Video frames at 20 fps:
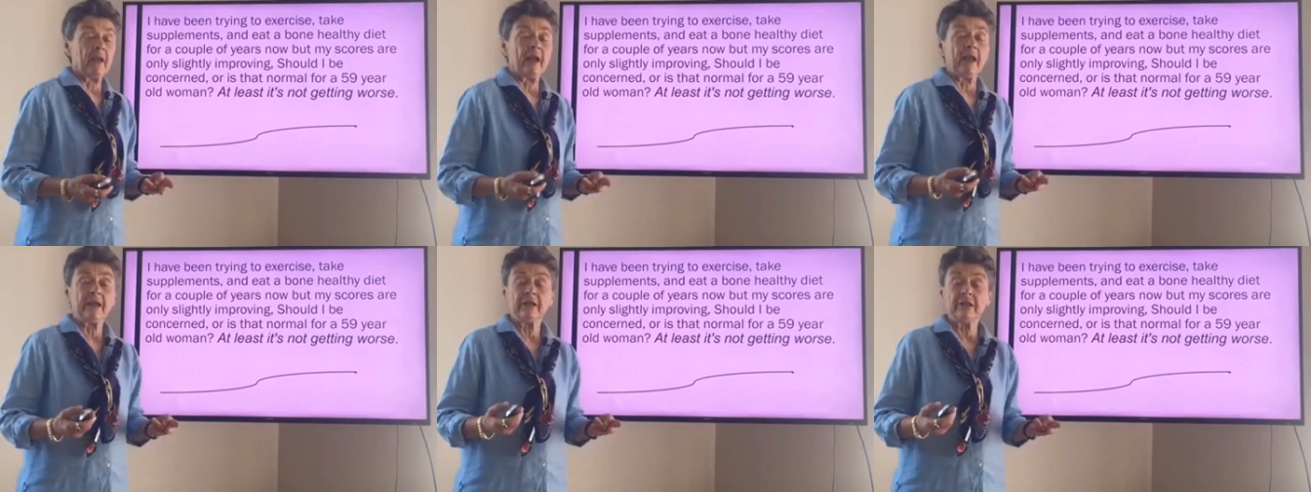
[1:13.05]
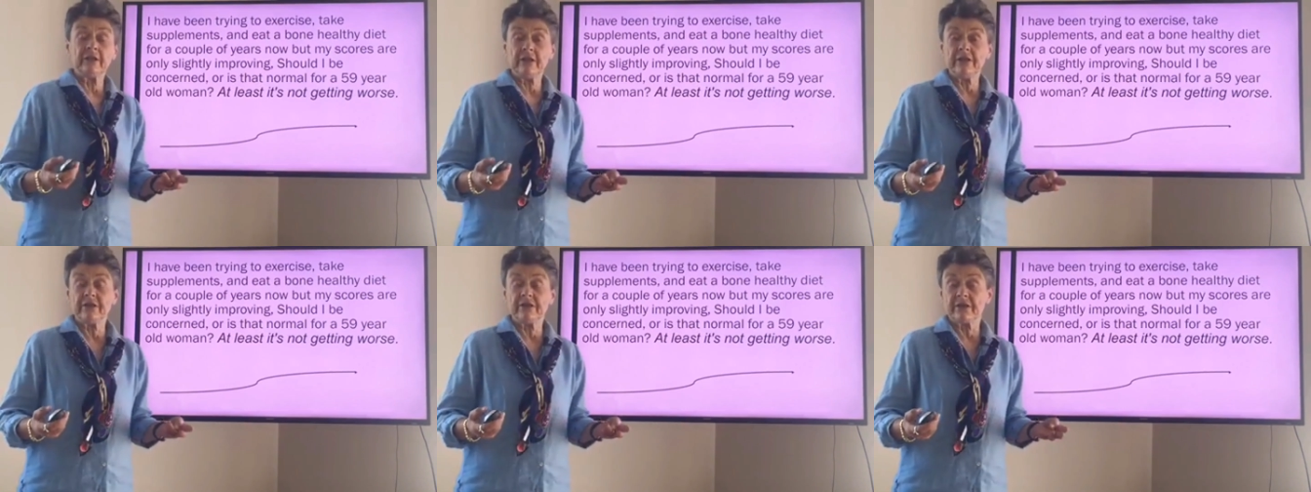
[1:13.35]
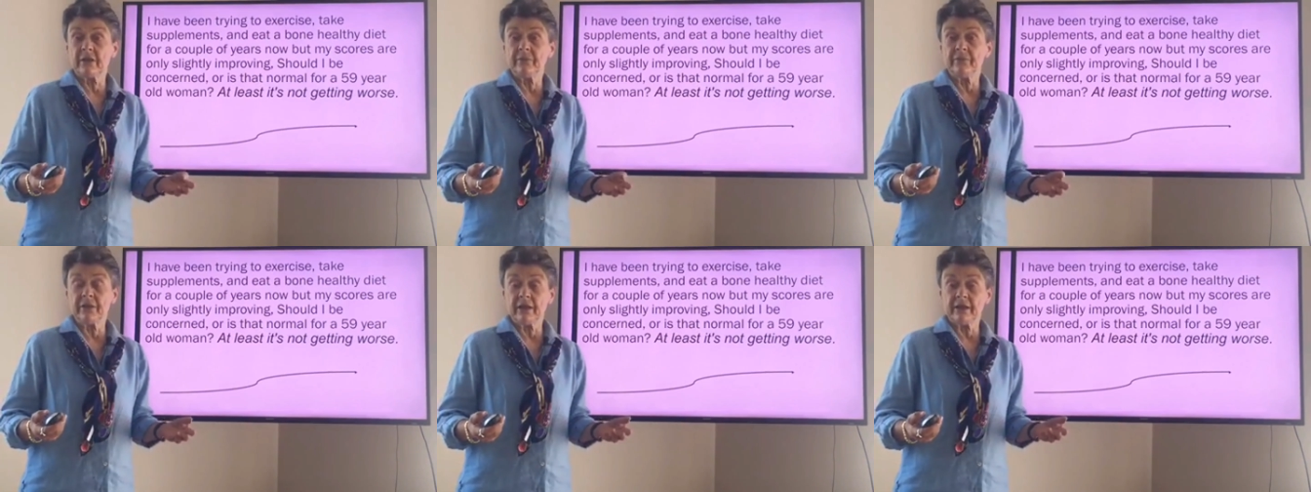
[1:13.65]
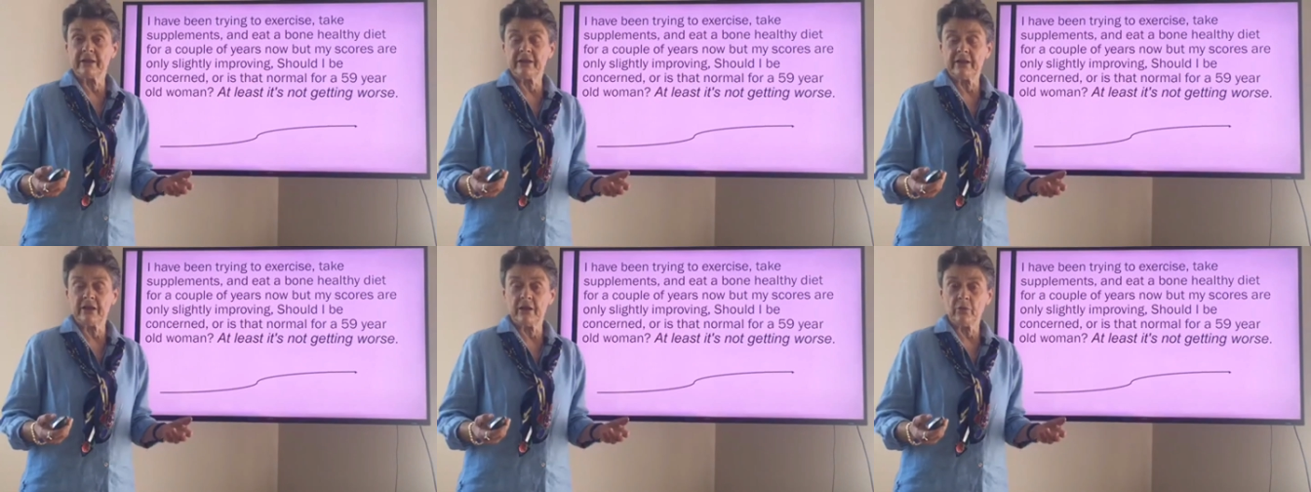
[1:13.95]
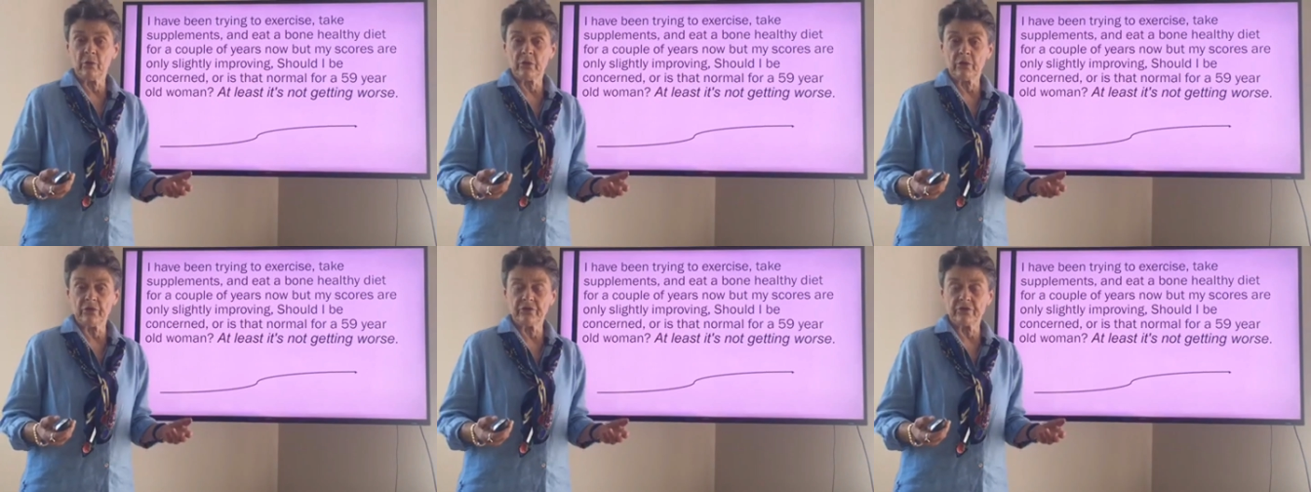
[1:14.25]
At least I'm not
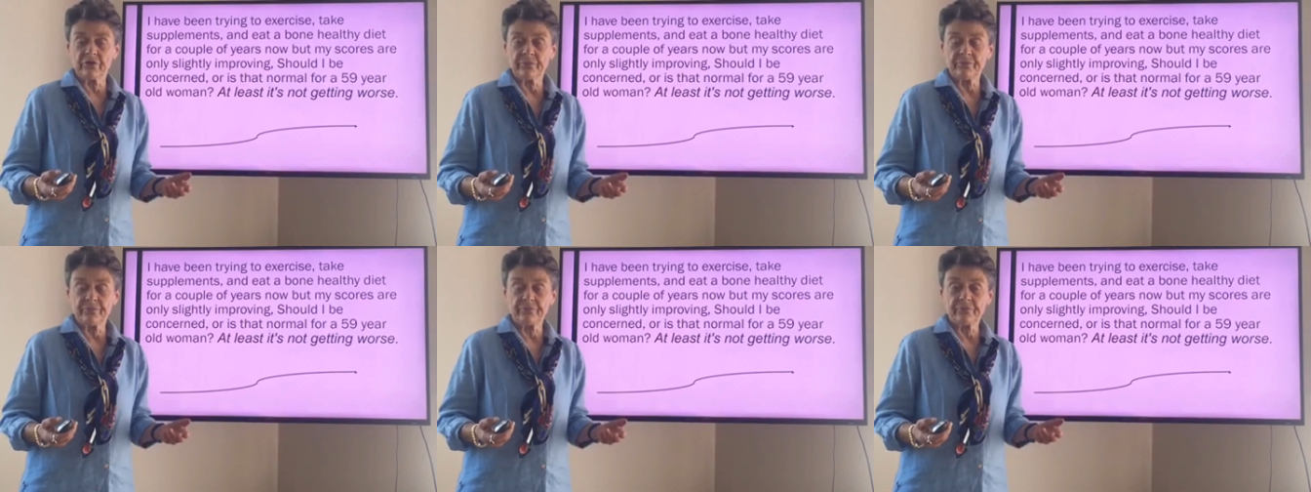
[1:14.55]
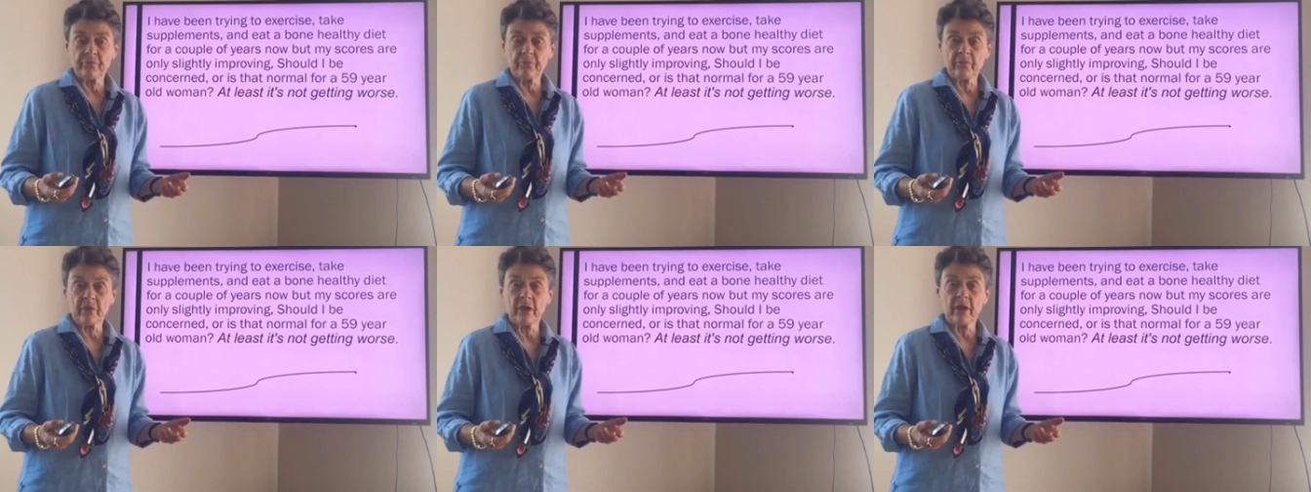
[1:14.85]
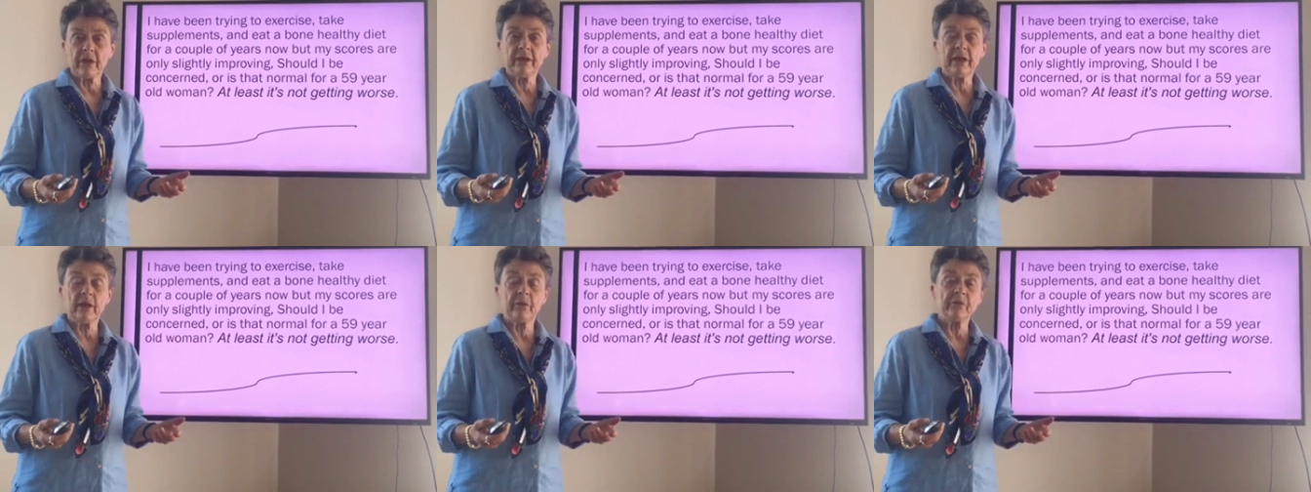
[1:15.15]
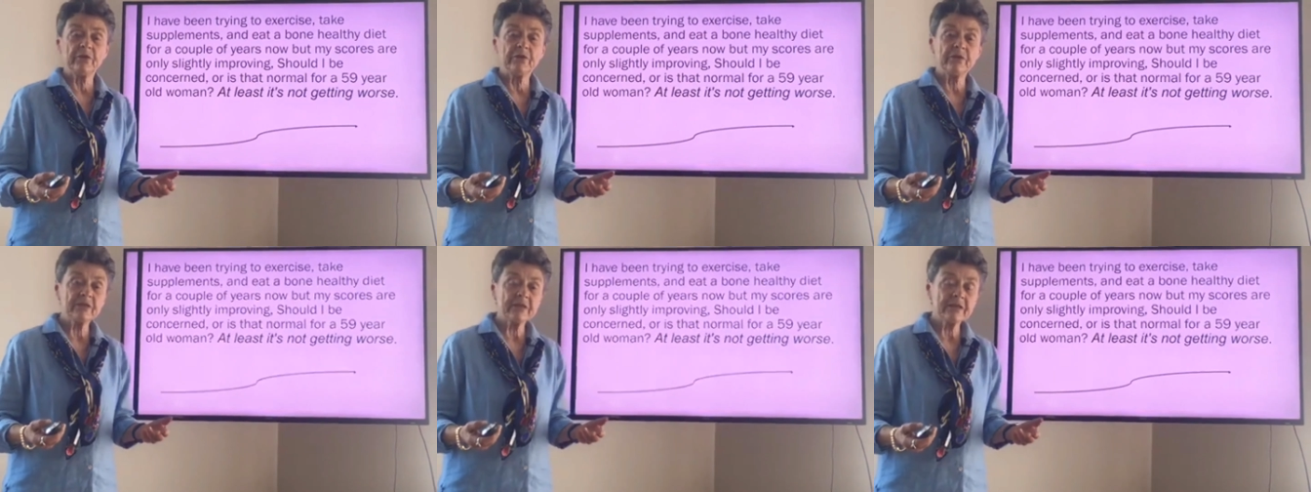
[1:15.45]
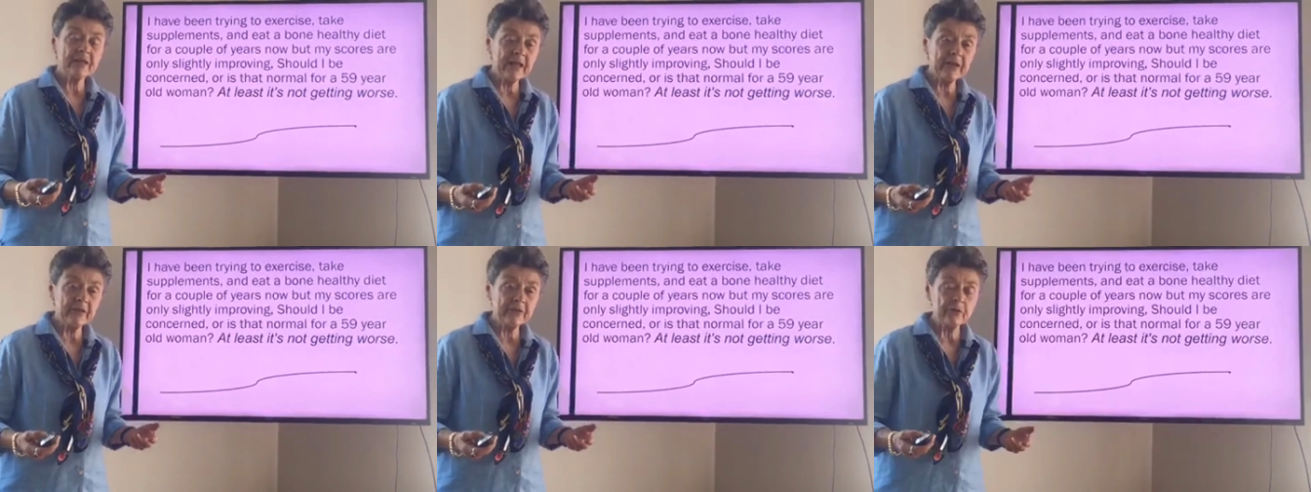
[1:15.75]
getting worse. And I would
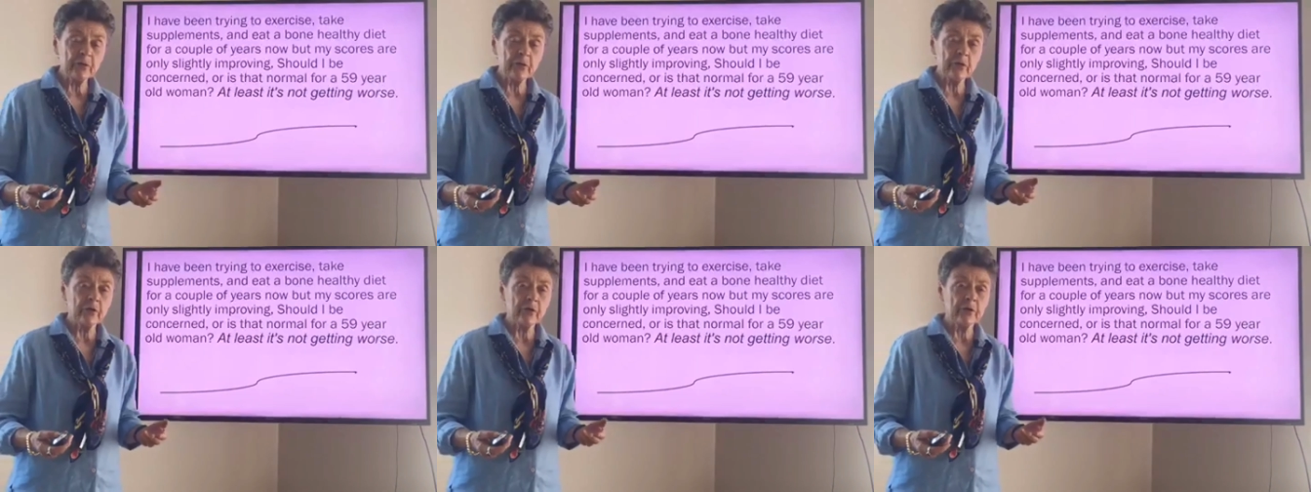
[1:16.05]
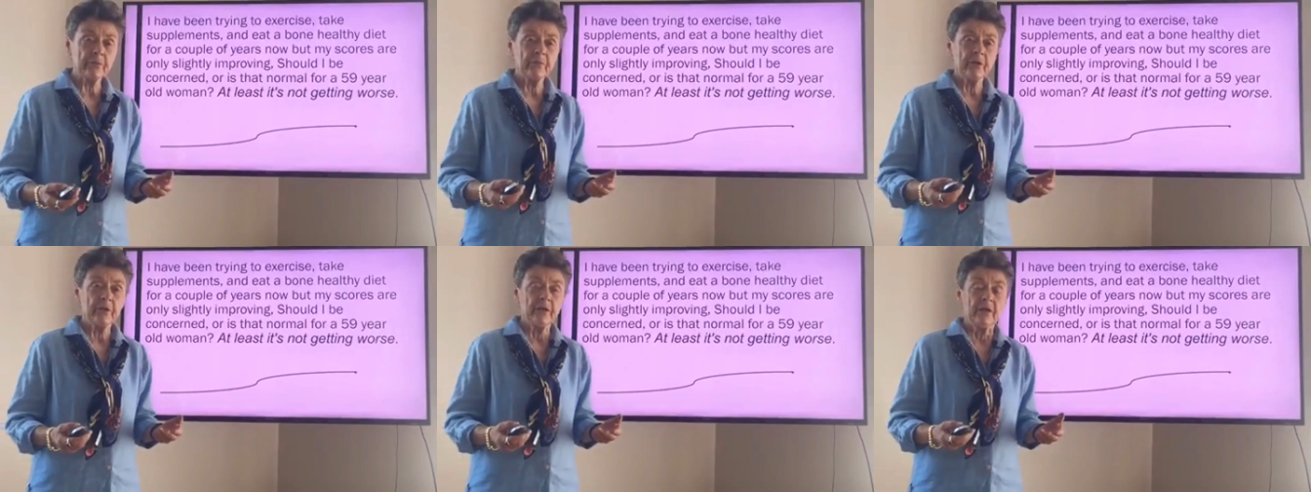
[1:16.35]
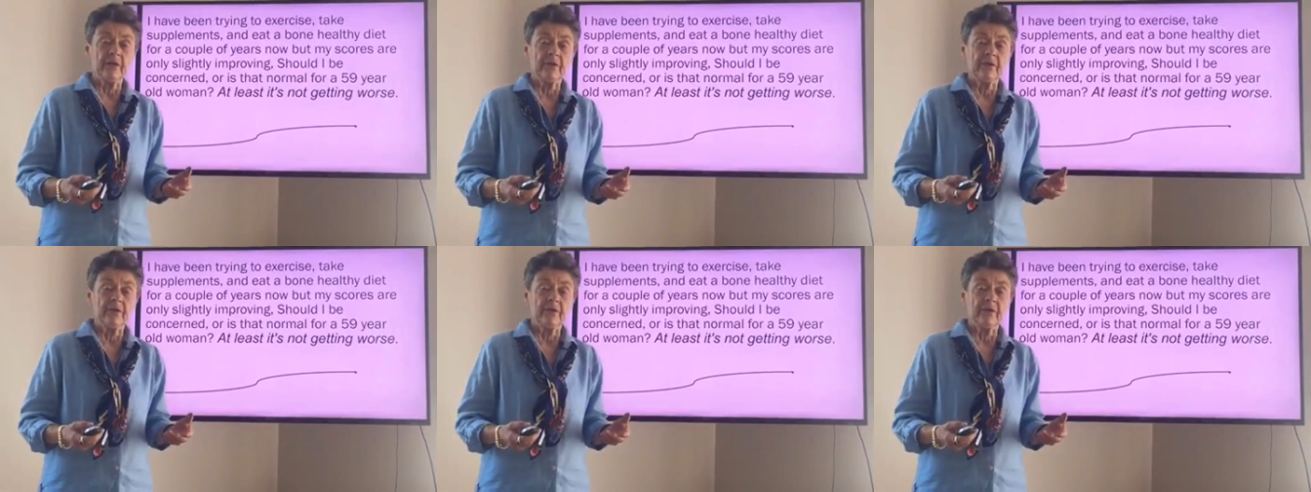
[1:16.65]
say to her